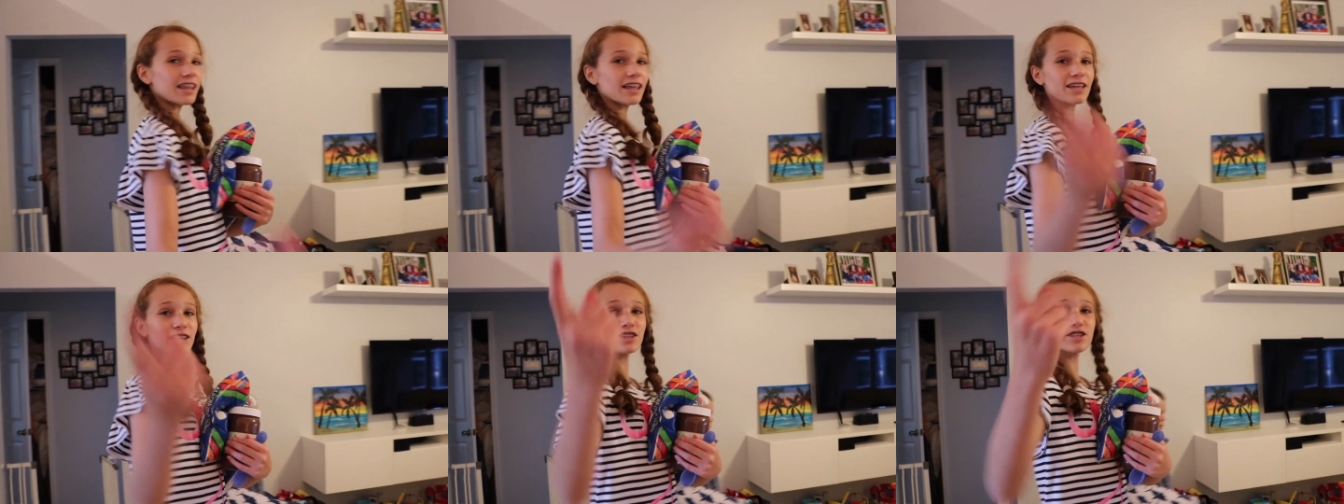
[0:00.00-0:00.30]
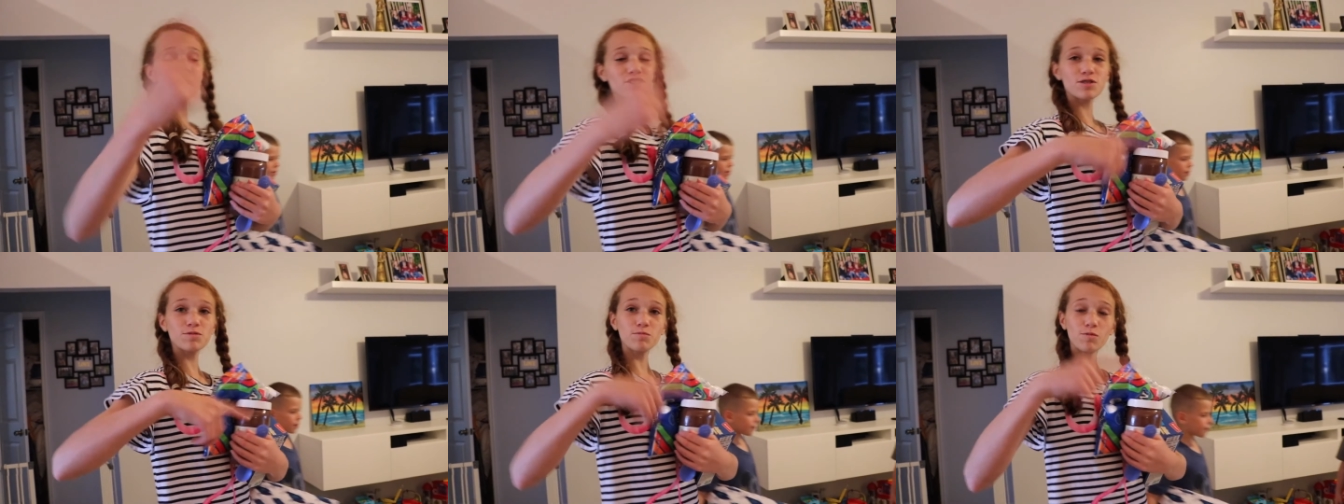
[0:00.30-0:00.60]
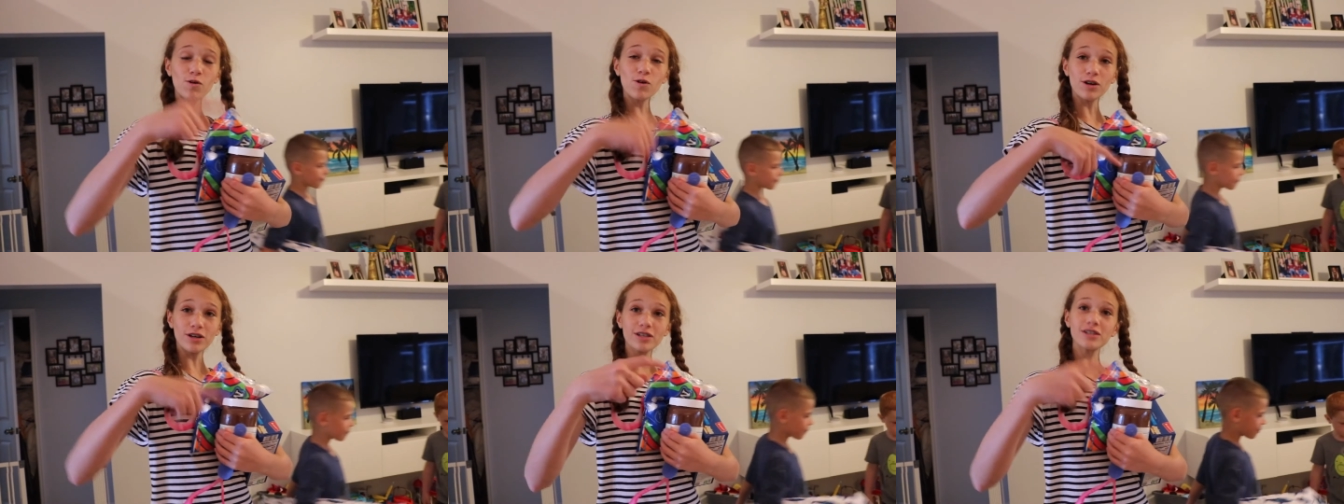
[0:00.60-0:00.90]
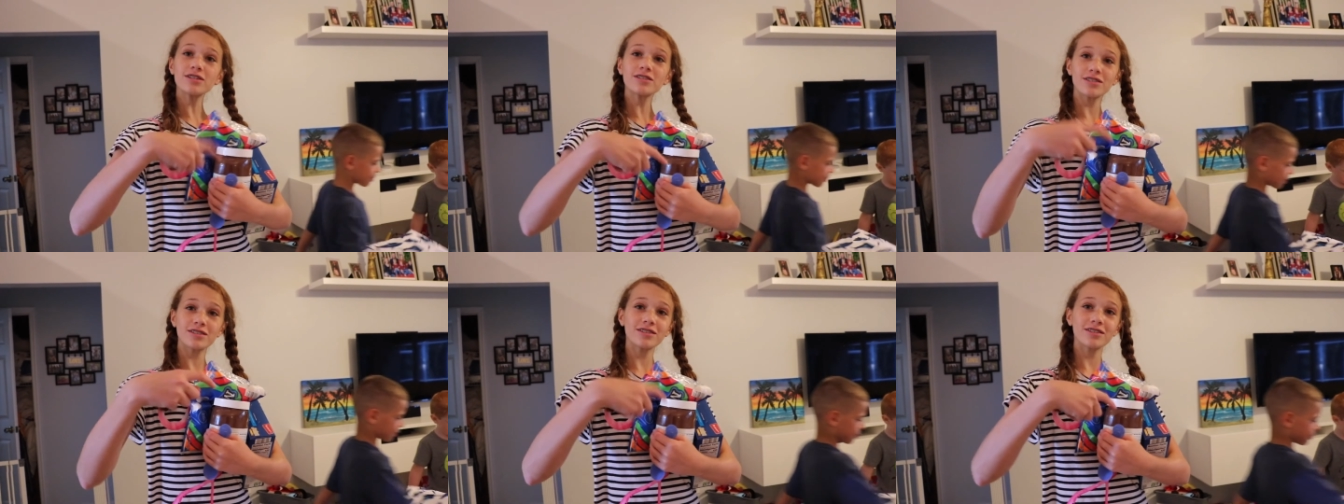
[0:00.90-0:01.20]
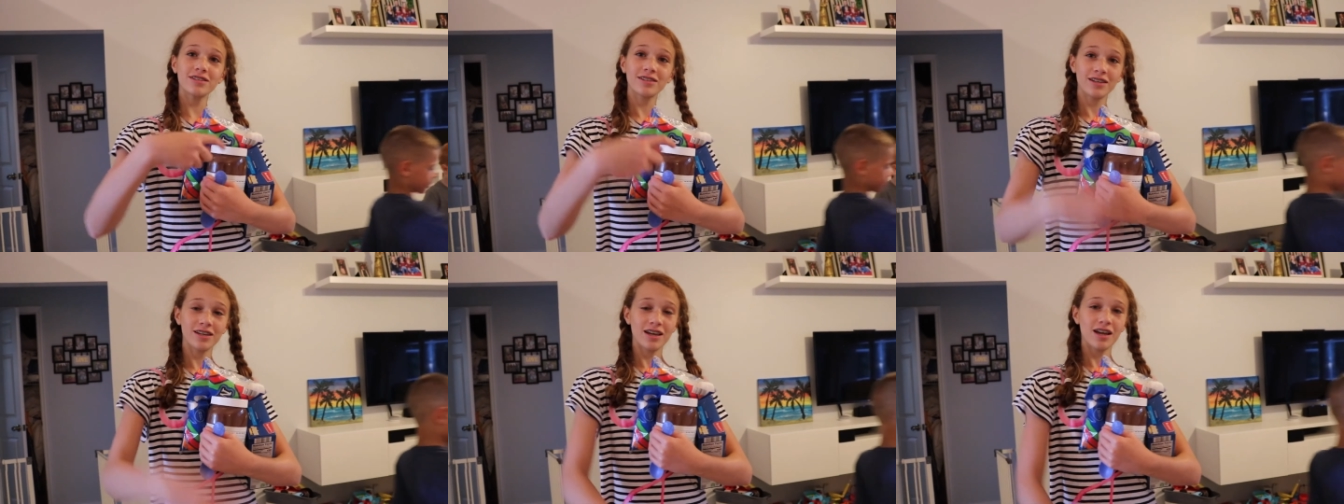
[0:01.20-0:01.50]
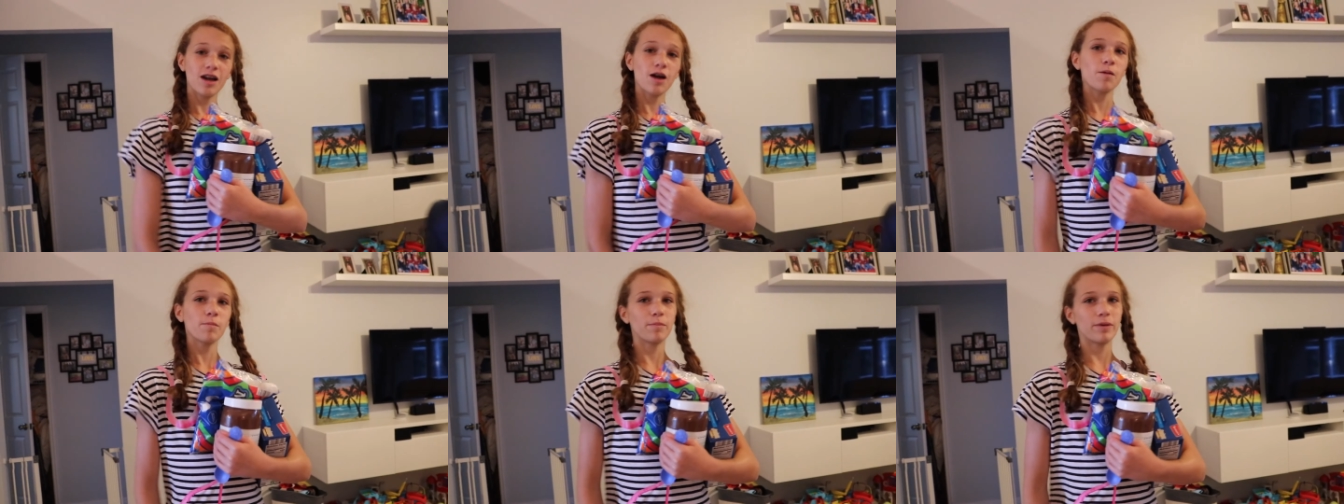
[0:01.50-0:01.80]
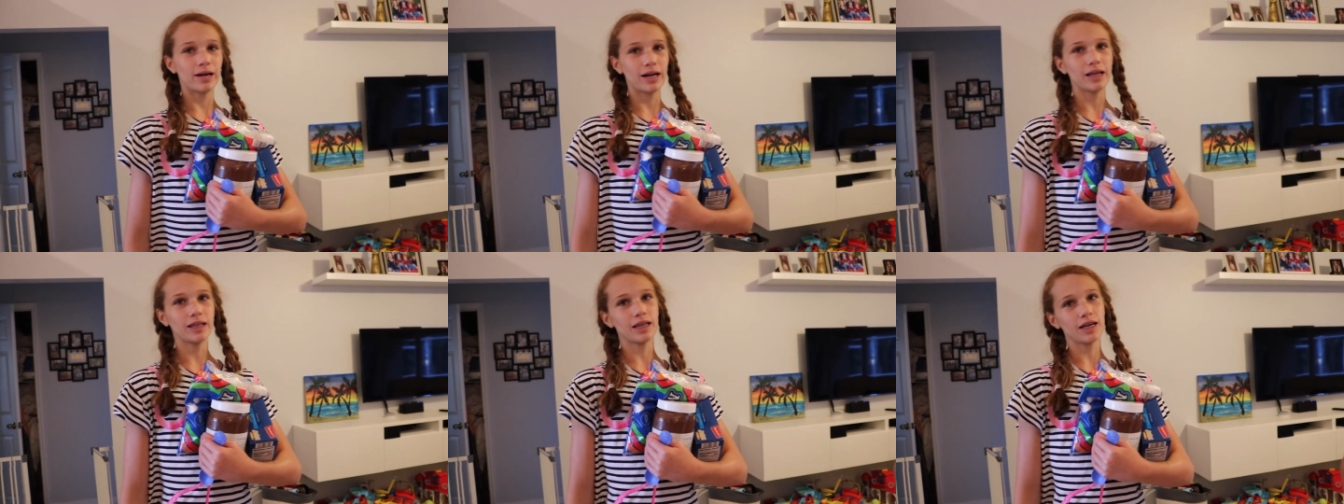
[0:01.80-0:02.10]
like s'mores,
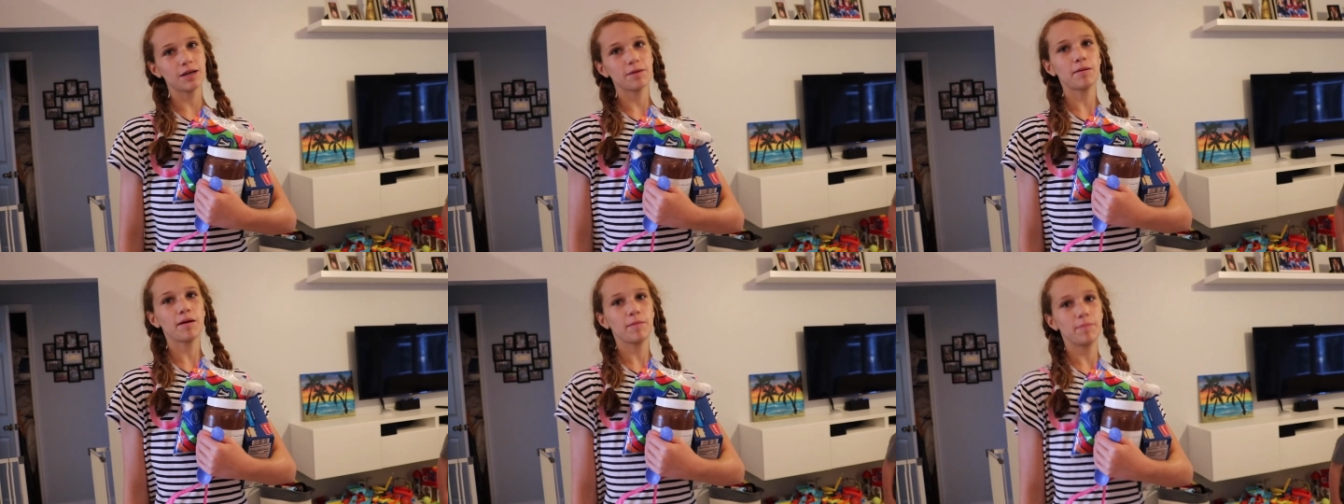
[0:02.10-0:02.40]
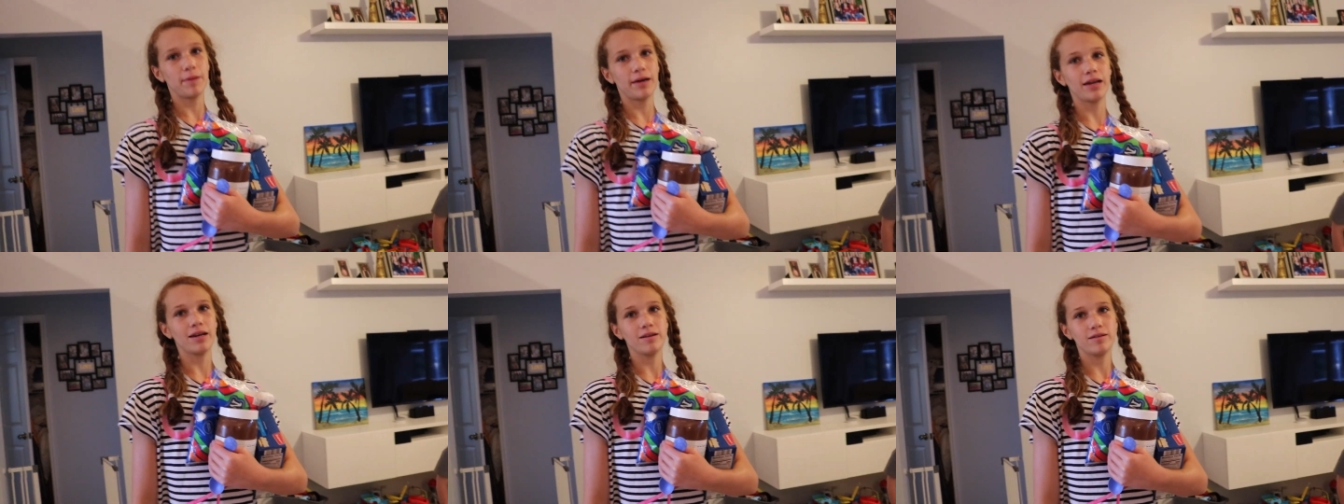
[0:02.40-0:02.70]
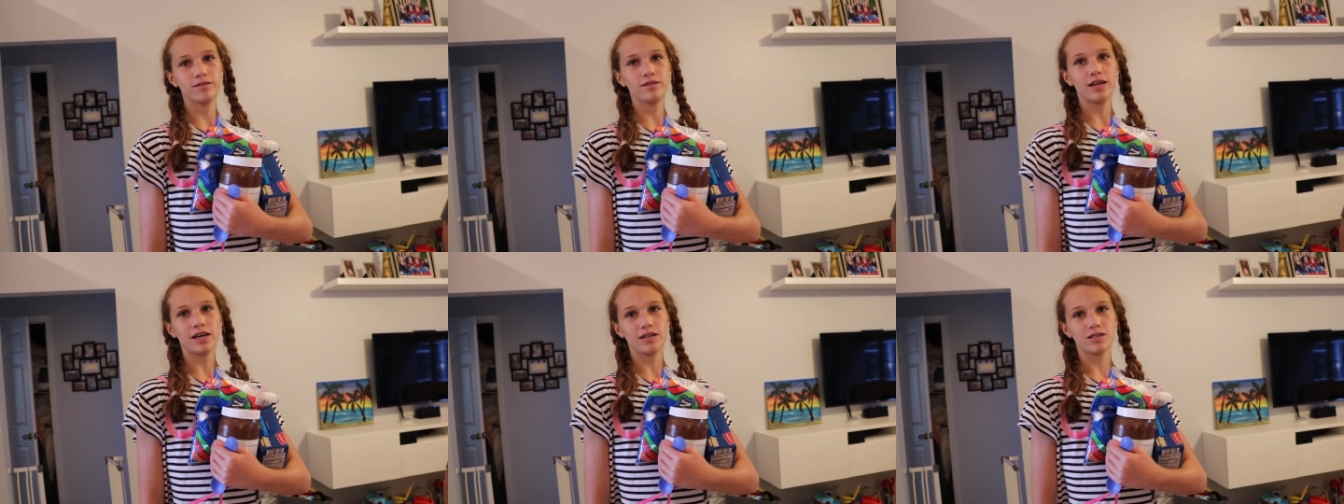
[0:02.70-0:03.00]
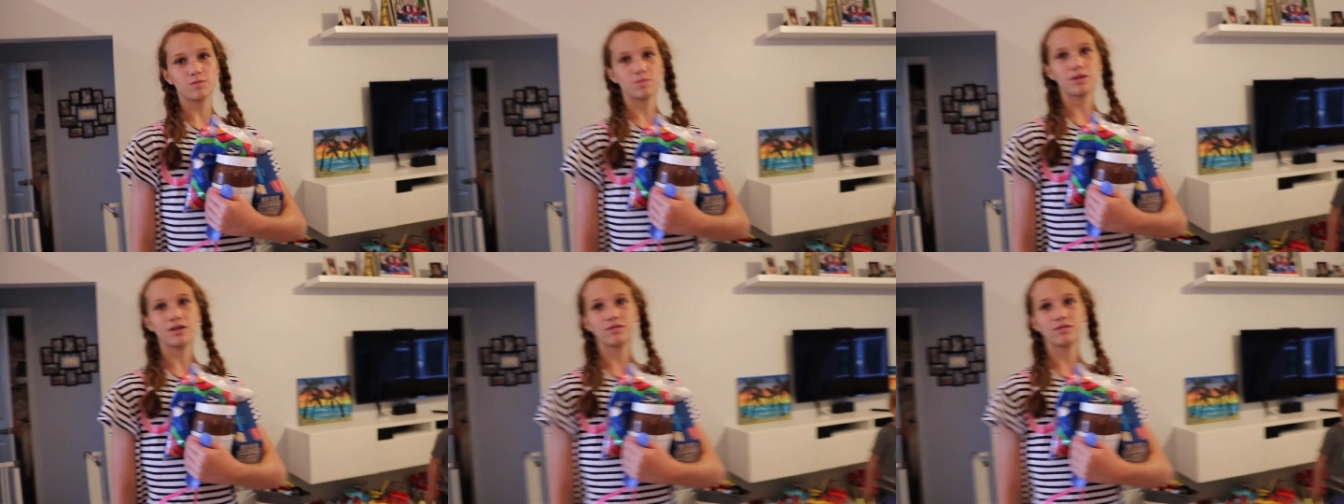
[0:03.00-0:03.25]
but I like my bed. You don't